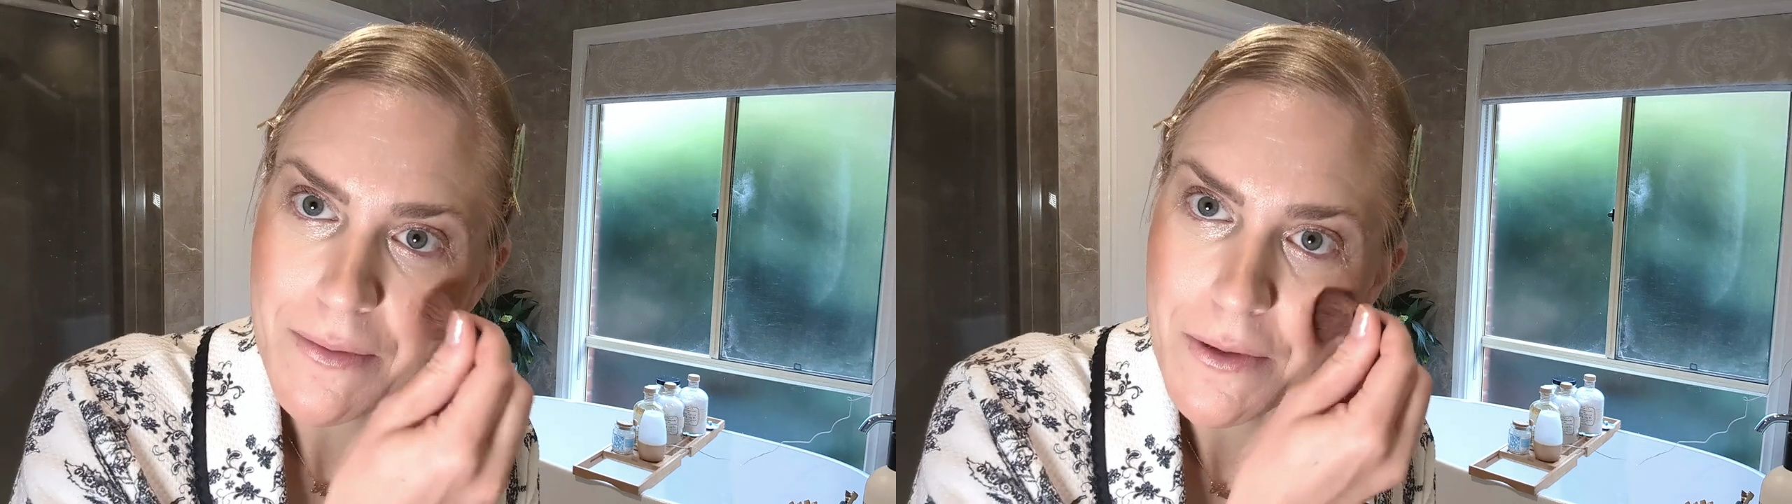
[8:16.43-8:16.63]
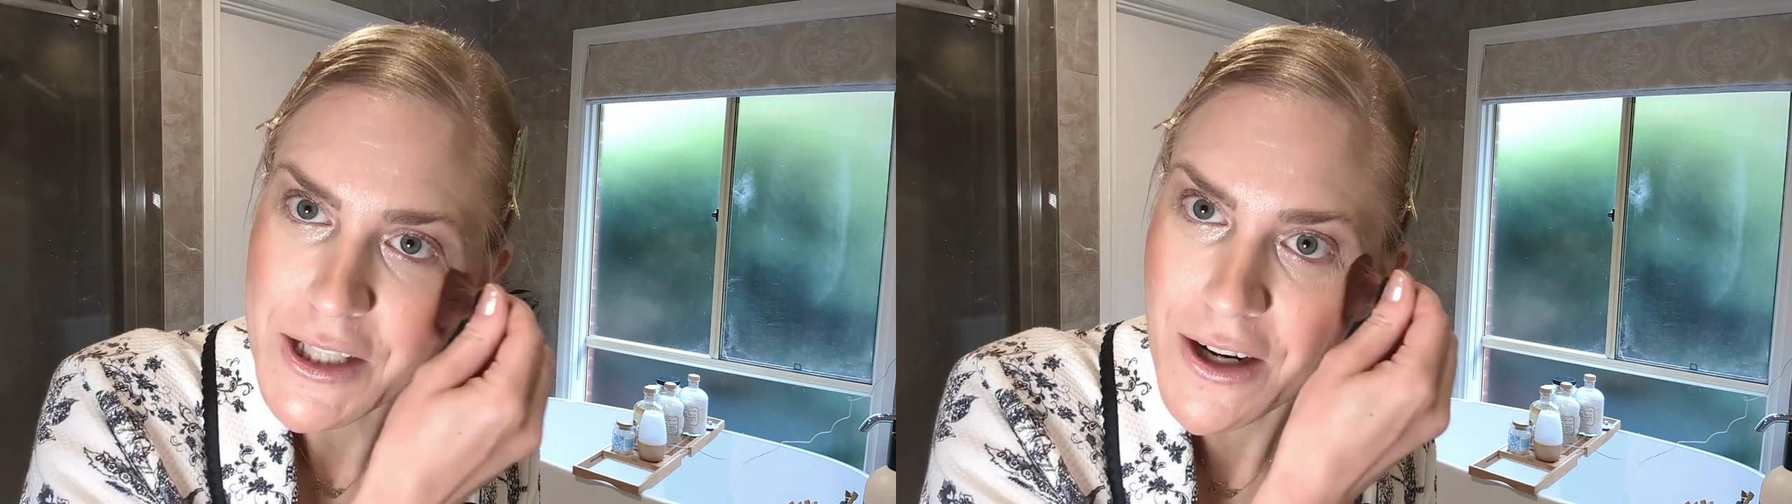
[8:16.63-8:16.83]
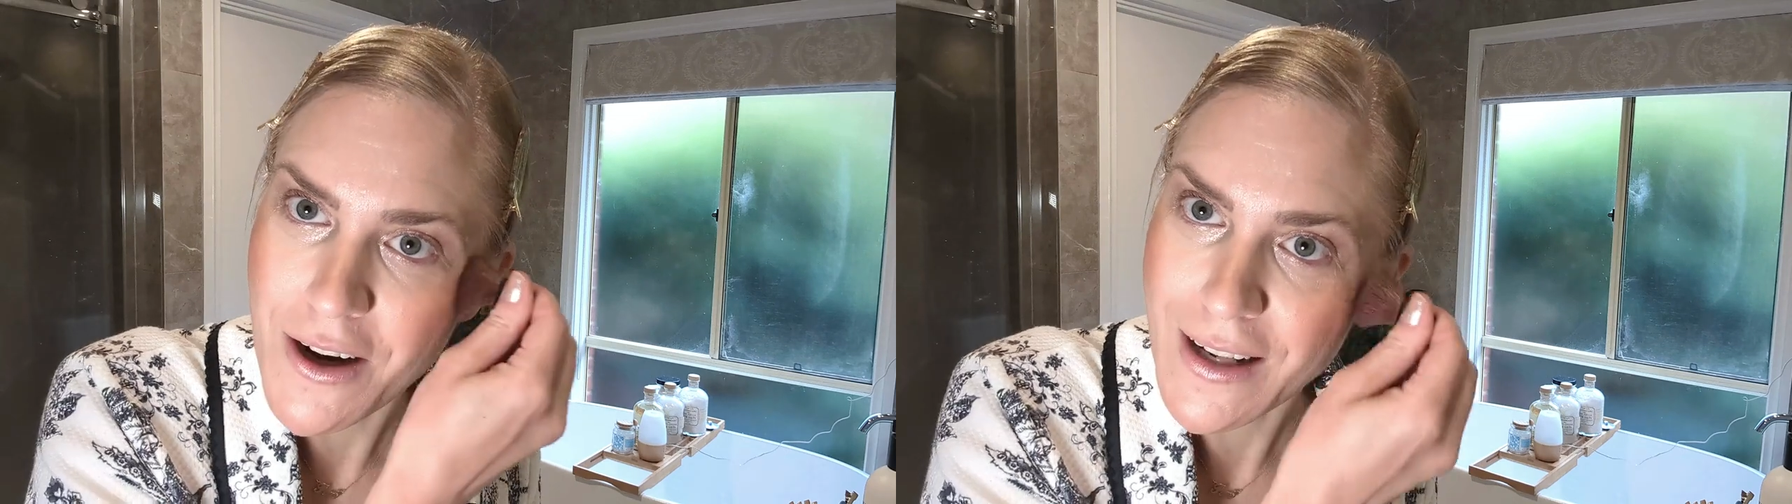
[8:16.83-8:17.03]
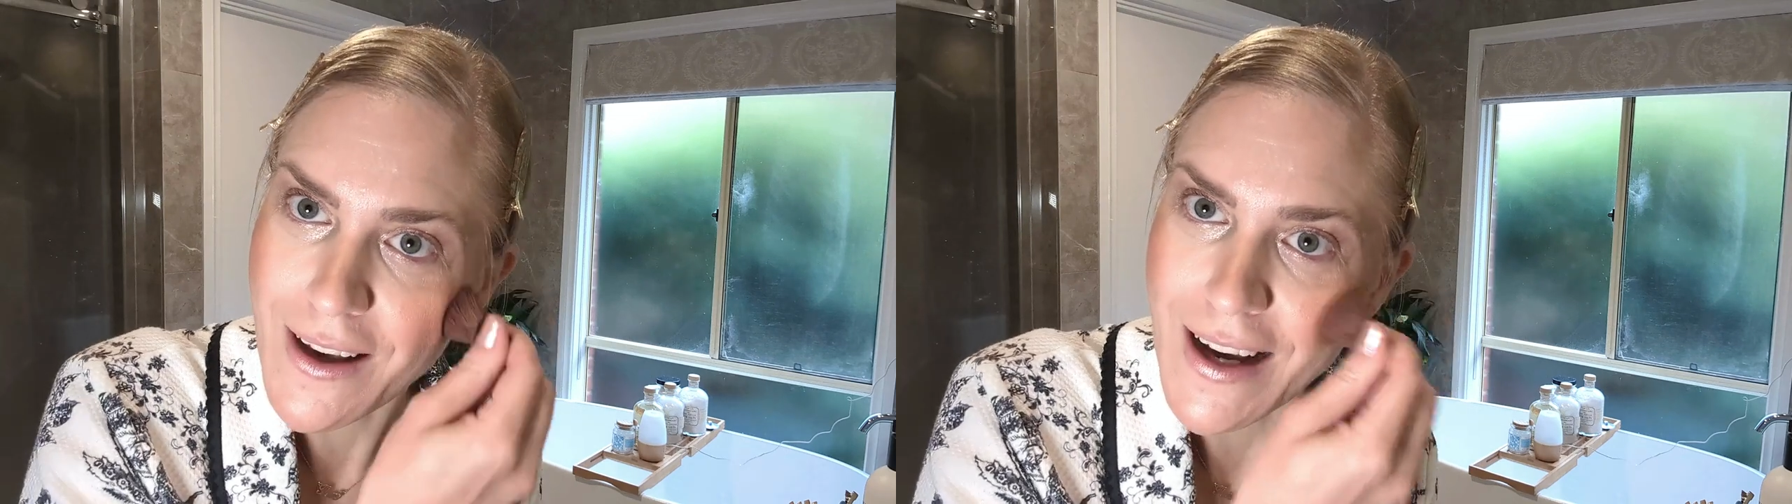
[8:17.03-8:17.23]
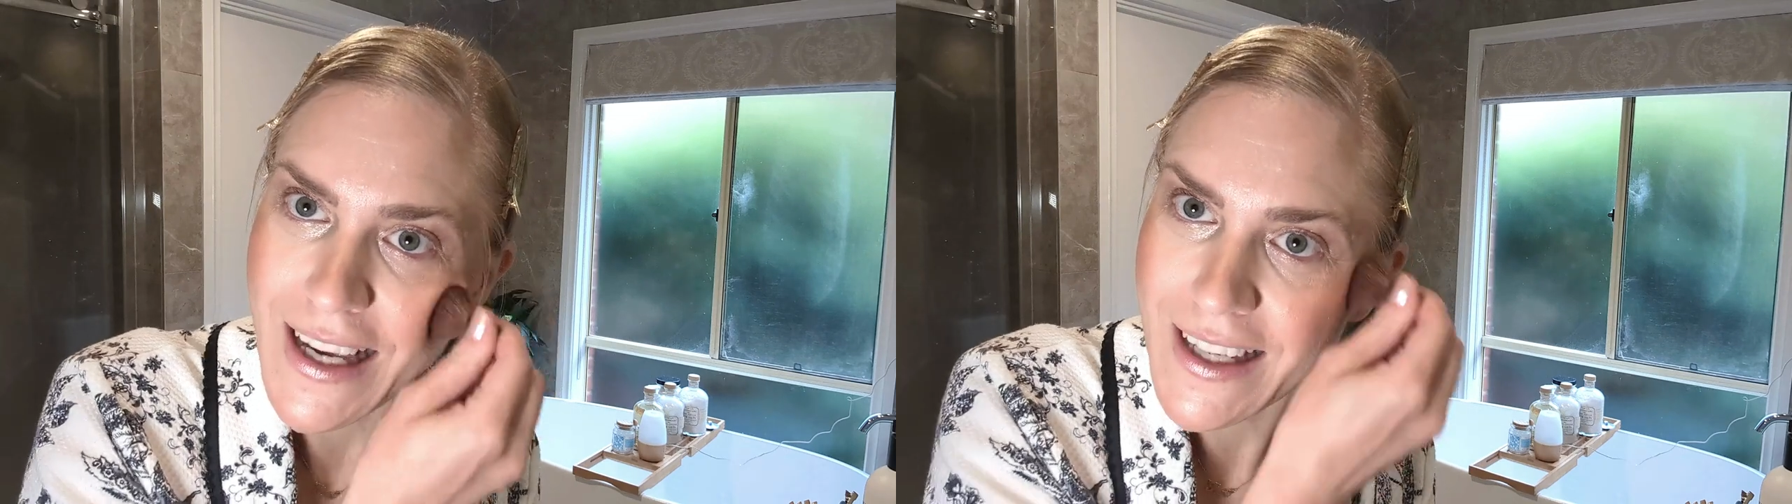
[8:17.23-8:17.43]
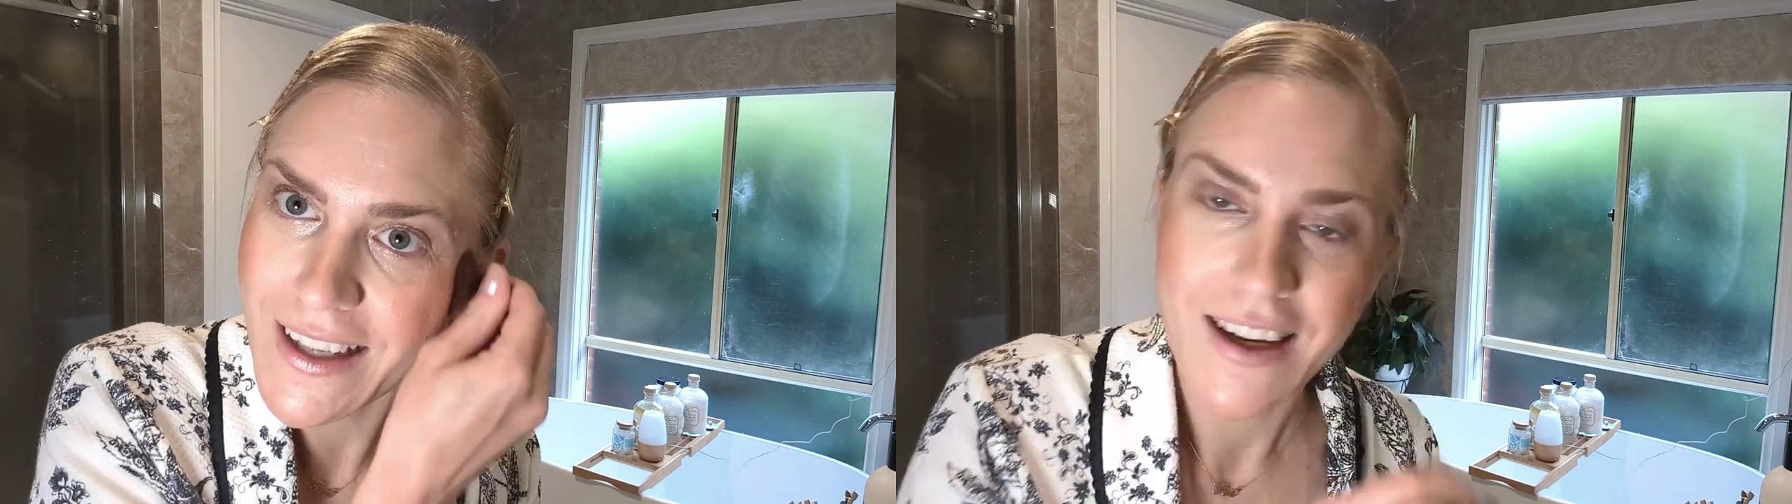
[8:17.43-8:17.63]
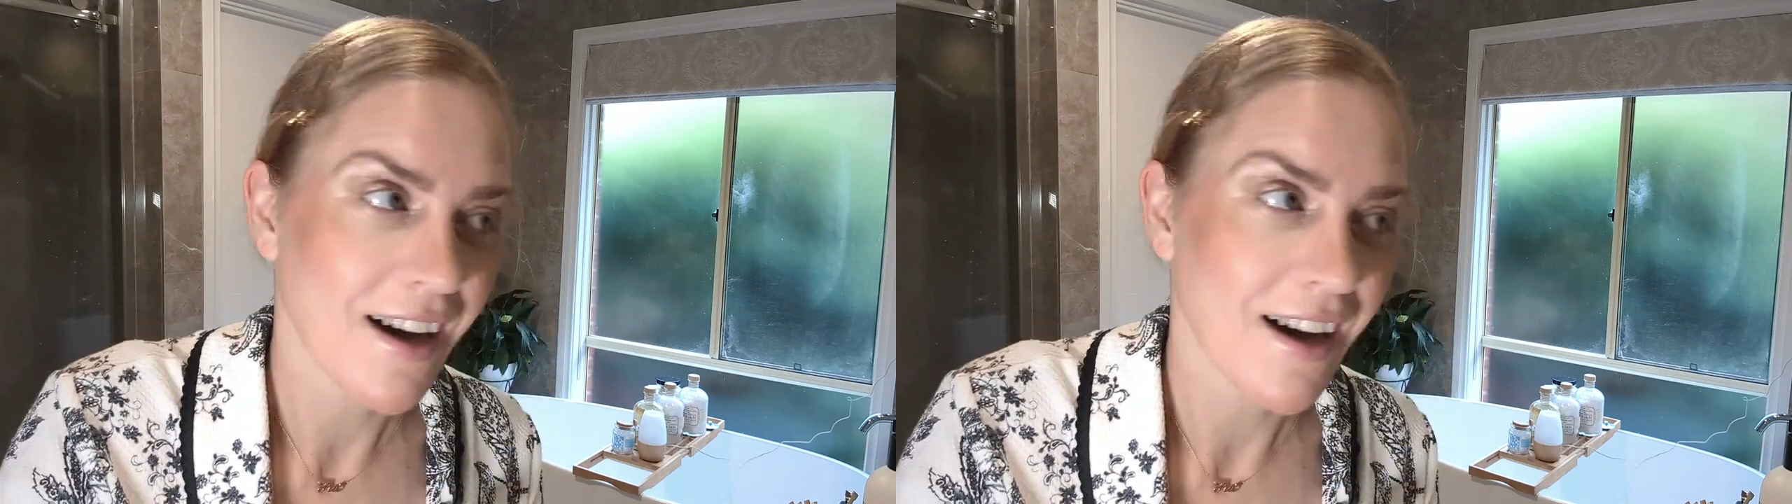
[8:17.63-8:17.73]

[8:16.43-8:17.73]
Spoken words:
which I like.